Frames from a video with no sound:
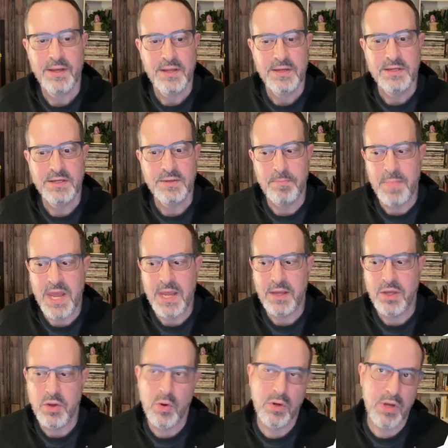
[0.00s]
to
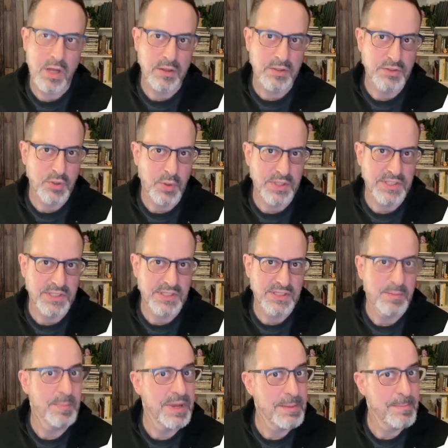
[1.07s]
make your color choices
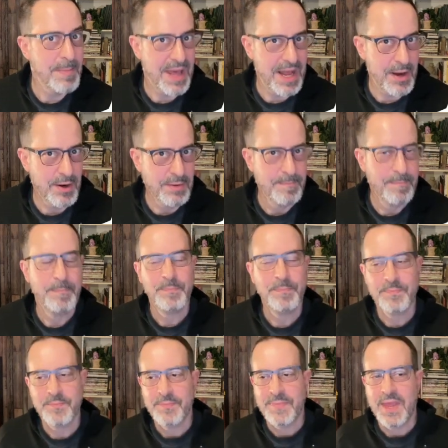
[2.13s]
a bit better.
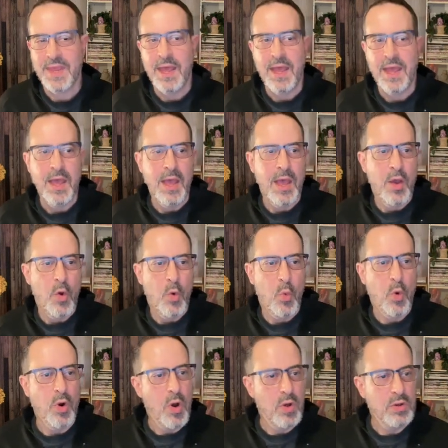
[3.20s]

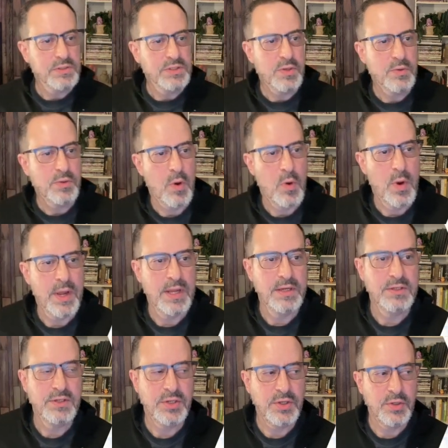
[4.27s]
We're also
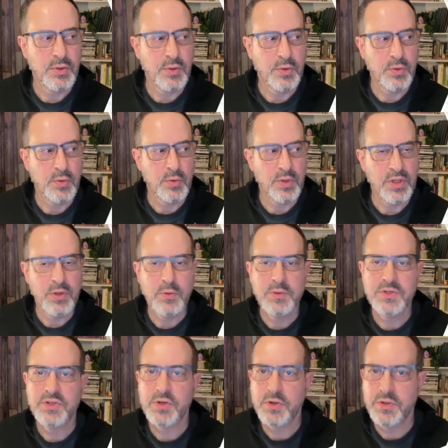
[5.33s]
going to
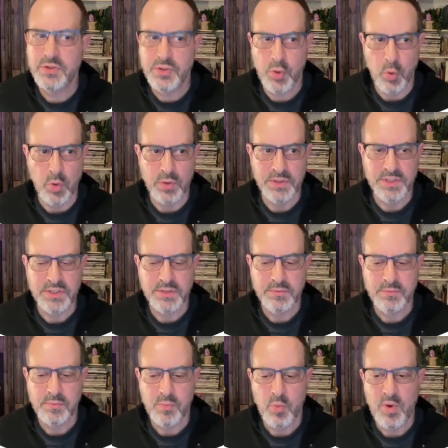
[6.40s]
use certain tools.
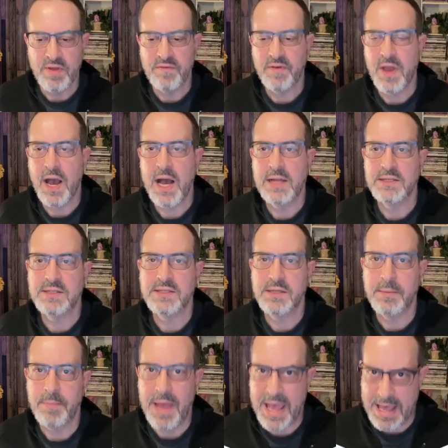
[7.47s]
We've got
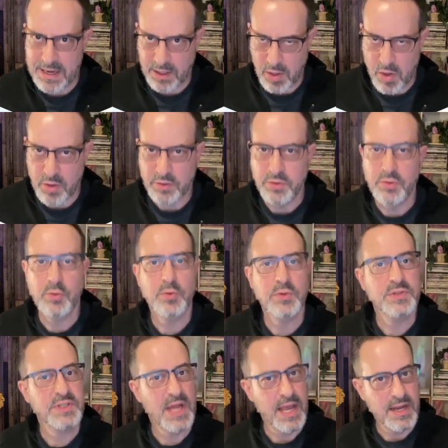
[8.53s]
some analog
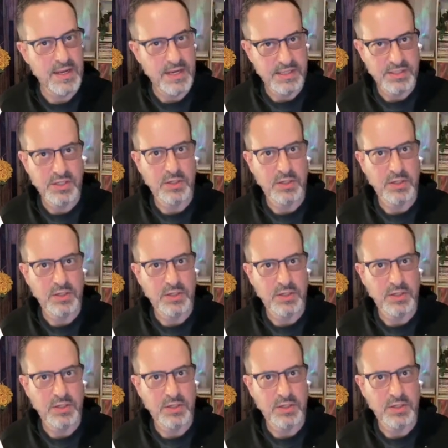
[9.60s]
tools and digital